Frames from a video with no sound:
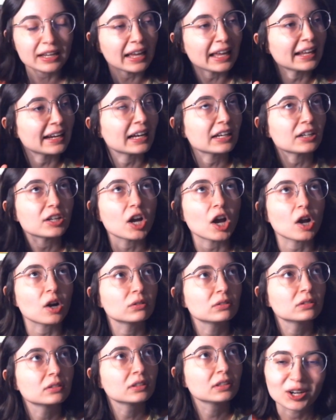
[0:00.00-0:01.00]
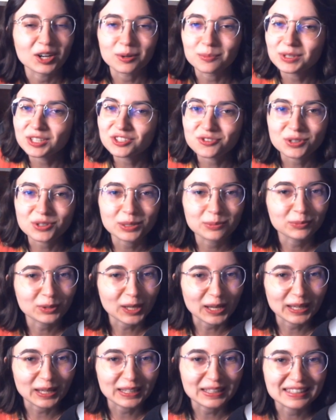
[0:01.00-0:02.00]
and I know Kirby's Dream
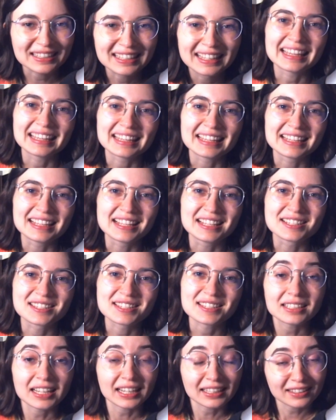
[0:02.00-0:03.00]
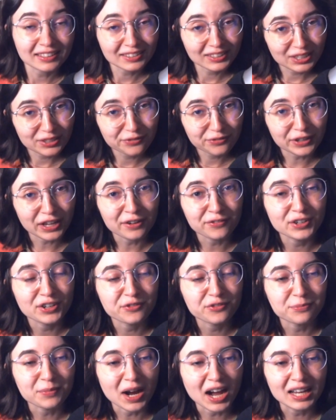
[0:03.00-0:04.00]
Land is technically a favorite
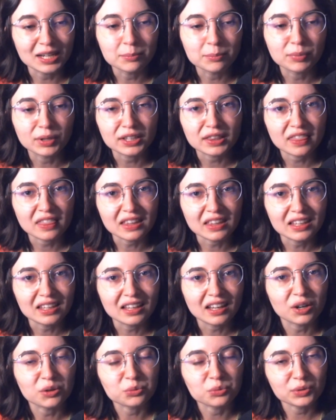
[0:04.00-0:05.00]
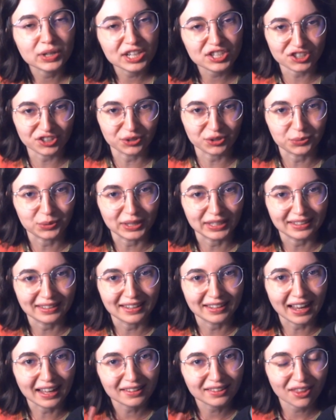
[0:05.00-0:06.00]
of mine, but the original one,
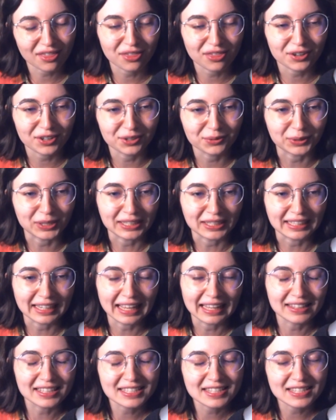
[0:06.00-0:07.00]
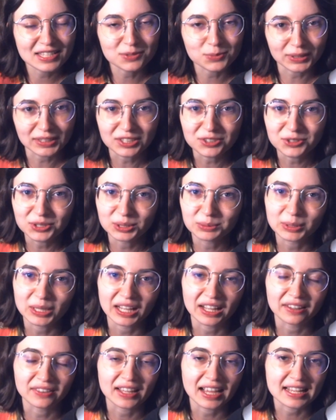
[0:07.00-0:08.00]
not the third one. And this is one that you can
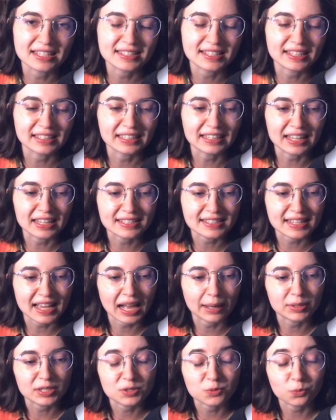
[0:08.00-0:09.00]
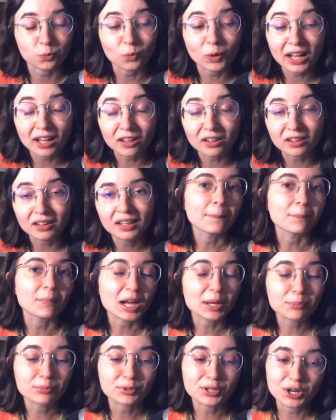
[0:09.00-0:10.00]
play on the SNES app as well.
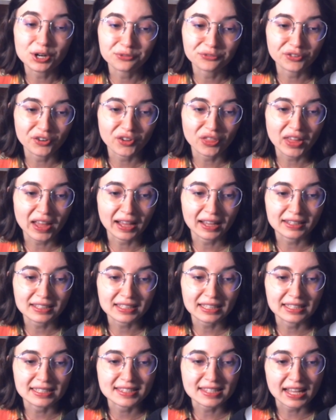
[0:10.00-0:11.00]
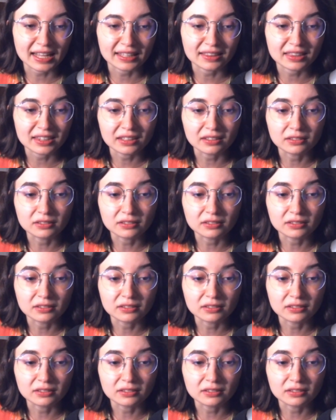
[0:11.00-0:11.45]
My pro for that is that the